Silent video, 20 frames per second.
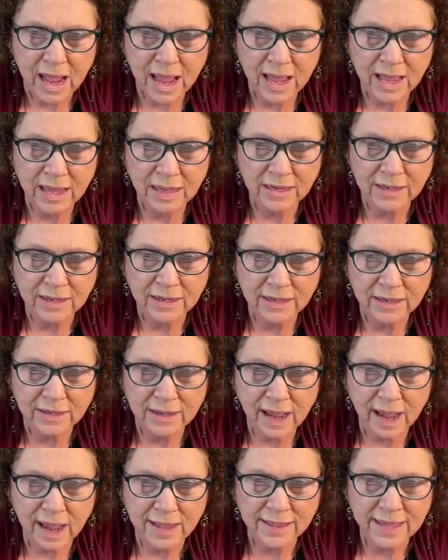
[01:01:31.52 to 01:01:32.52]
And
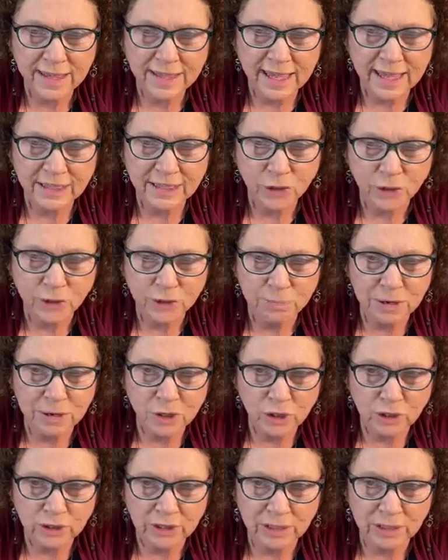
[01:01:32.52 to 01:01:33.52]
I think that's your
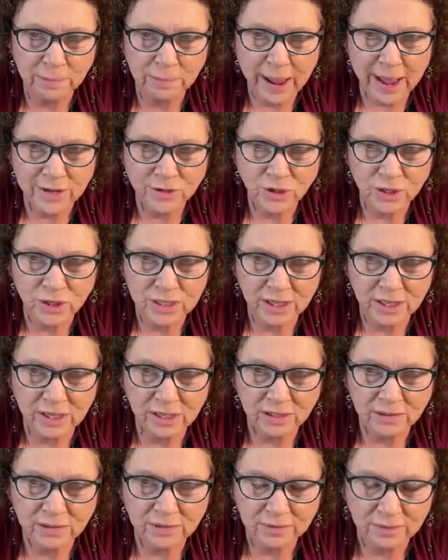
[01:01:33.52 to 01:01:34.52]
special little magic
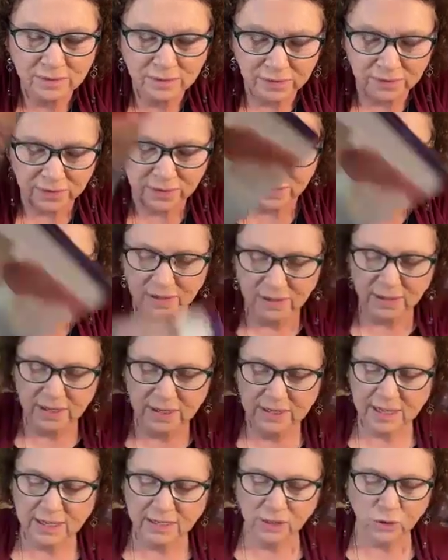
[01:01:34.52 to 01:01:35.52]
there,
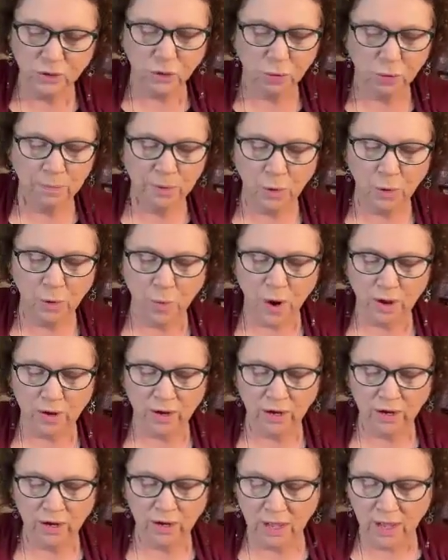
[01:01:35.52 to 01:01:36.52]
is that Scorpio
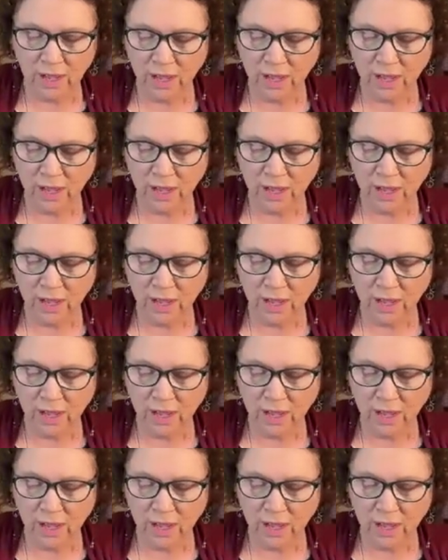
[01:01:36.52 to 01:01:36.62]
water.